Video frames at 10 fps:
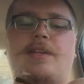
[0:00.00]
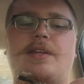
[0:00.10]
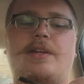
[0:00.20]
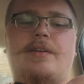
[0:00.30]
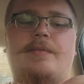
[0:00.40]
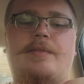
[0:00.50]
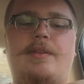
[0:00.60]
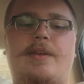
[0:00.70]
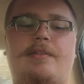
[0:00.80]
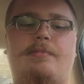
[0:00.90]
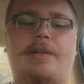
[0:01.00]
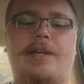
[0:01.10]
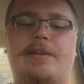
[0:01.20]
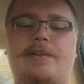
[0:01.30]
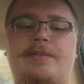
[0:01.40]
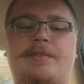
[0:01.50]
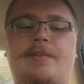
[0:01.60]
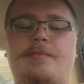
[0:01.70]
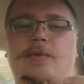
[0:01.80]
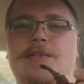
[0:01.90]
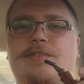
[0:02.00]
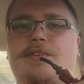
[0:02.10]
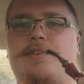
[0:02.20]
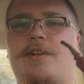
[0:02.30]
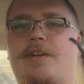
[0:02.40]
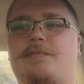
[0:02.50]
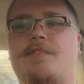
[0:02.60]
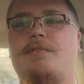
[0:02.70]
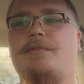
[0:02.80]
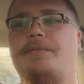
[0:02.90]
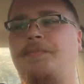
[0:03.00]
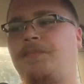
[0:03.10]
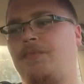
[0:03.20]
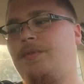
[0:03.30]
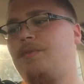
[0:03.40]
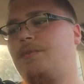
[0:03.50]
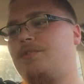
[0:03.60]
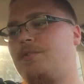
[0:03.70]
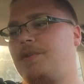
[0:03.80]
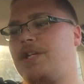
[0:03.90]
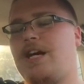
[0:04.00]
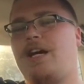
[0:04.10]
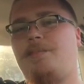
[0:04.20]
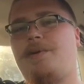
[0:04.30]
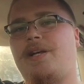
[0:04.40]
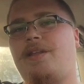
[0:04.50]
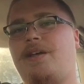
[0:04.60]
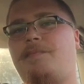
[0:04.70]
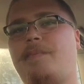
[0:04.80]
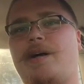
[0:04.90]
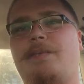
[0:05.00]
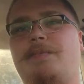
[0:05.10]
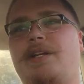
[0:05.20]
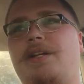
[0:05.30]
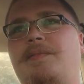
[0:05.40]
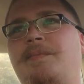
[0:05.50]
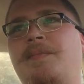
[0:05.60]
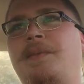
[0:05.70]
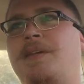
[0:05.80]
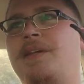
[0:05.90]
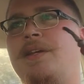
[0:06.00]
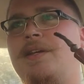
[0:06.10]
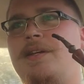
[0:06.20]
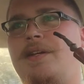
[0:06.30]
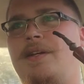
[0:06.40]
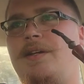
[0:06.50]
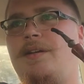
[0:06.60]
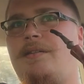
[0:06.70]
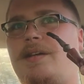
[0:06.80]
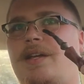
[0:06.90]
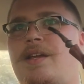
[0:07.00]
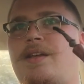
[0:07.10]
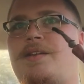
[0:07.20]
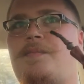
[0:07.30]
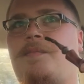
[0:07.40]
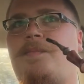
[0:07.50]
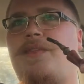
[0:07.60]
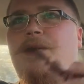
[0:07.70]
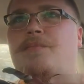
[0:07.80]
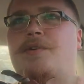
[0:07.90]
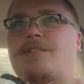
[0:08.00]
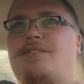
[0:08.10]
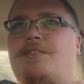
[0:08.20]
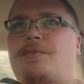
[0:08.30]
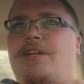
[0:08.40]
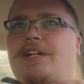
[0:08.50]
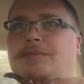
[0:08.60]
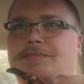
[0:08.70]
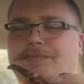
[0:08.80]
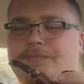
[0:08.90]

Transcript: the other blend, the moisture that comes through should be caught by that bottom blend. And that moisture will help,